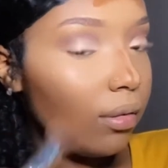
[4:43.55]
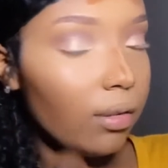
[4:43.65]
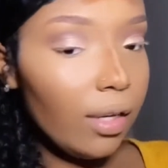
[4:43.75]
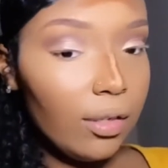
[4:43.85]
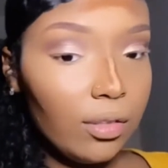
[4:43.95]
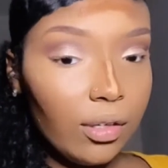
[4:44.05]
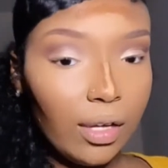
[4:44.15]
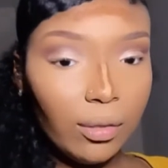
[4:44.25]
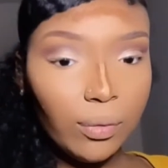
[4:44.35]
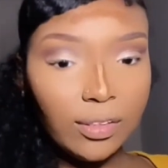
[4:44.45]
I don't know.
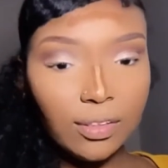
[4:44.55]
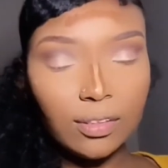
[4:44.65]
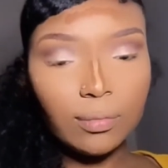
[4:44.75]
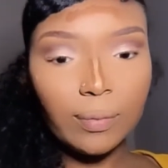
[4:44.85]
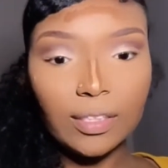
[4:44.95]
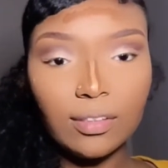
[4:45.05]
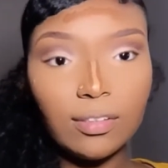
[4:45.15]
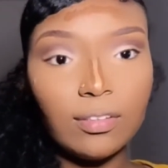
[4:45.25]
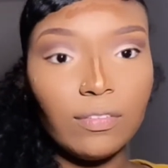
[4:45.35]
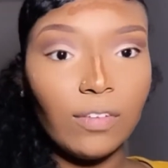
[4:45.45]
I wasn't expecting
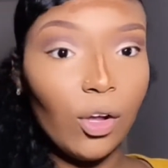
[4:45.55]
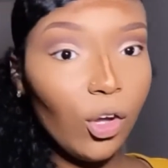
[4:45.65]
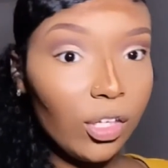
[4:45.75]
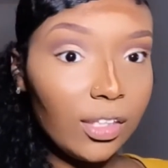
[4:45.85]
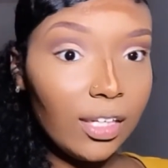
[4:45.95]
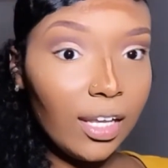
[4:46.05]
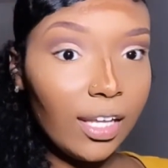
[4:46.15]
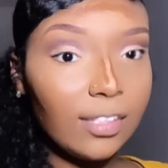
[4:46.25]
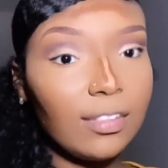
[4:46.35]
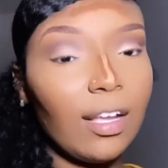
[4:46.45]
to vlog today. I
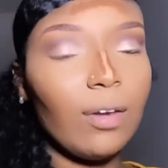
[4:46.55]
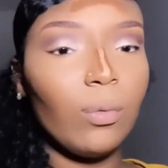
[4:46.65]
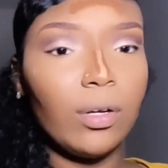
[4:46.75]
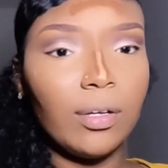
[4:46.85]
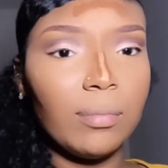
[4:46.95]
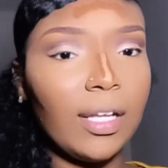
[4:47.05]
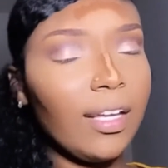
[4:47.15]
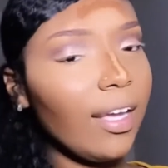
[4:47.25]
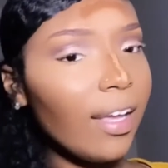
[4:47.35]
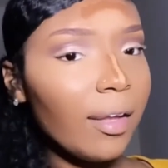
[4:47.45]
just kind of woke up like,
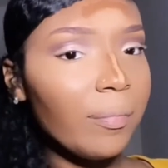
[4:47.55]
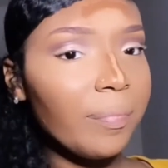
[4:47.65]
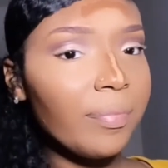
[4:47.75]
hey,